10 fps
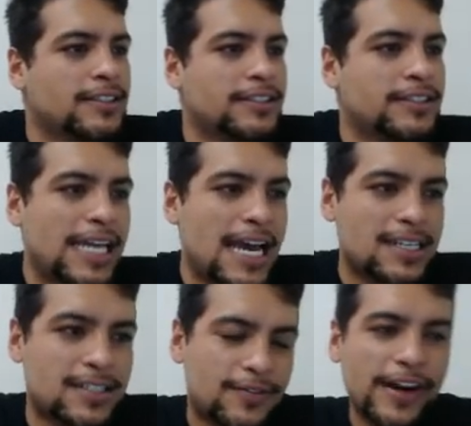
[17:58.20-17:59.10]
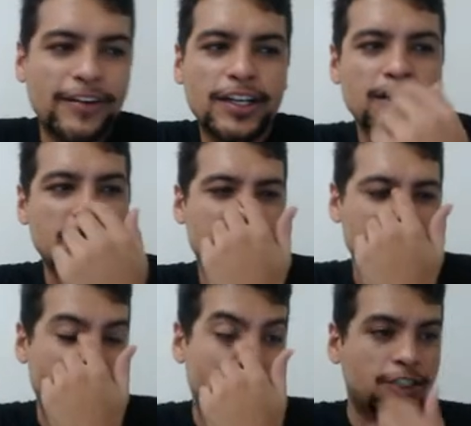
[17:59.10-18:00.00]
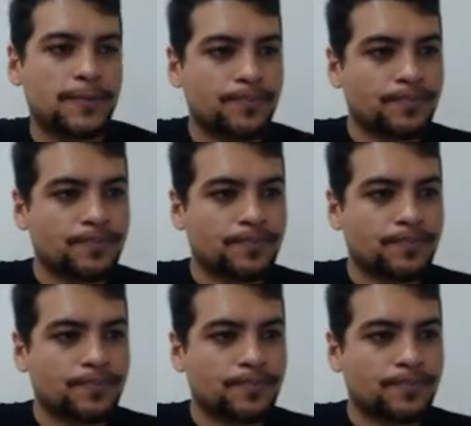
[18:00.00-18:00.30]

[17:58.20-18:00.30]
Yes, very good, Sérgio.